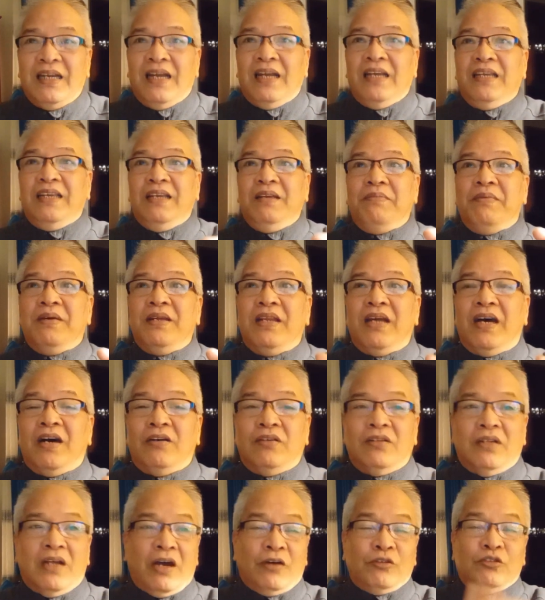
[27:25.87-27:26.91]
even
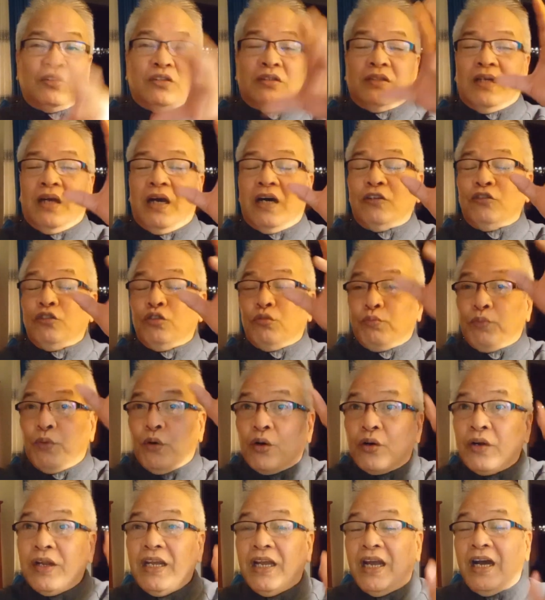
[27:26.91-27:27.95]

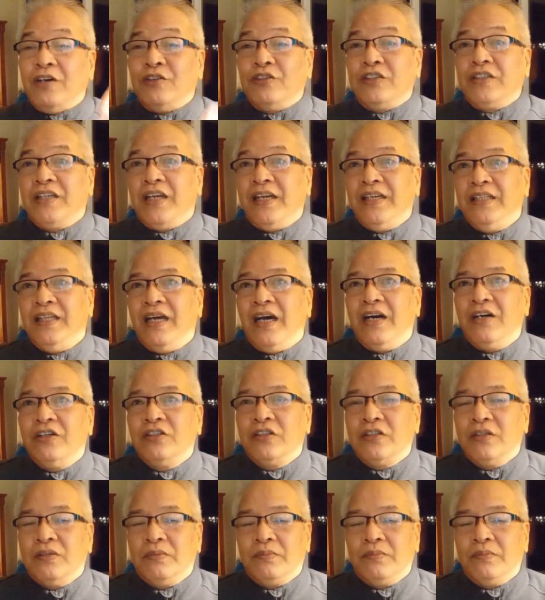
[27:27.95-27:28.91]
outpouring outside the house.